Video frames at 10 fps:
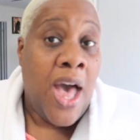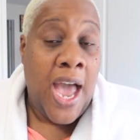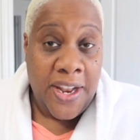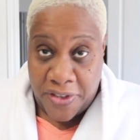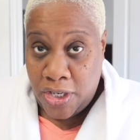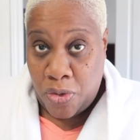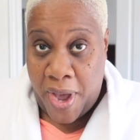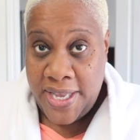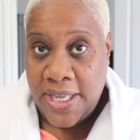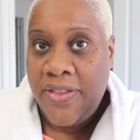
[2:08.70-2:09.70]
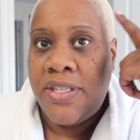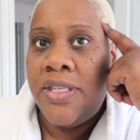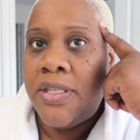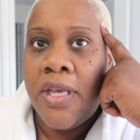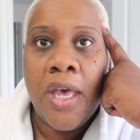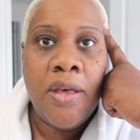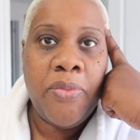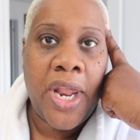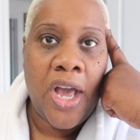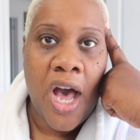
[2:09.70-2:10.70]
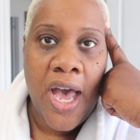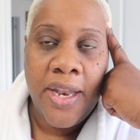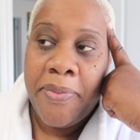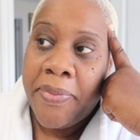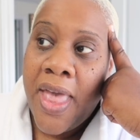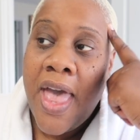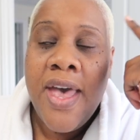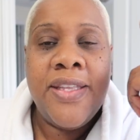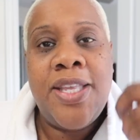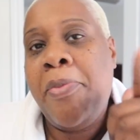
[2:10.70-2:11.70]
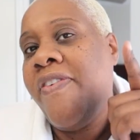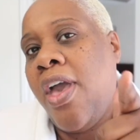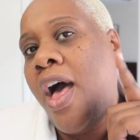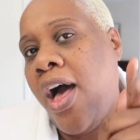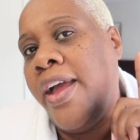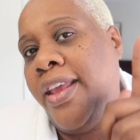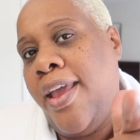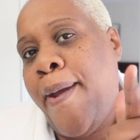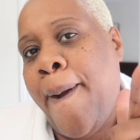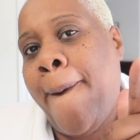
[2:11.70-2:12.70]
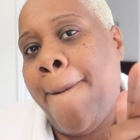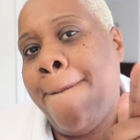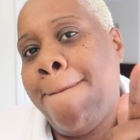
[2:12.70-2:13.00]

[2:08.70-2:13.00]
lifted it twice and this is what I got. Some of y'all on here,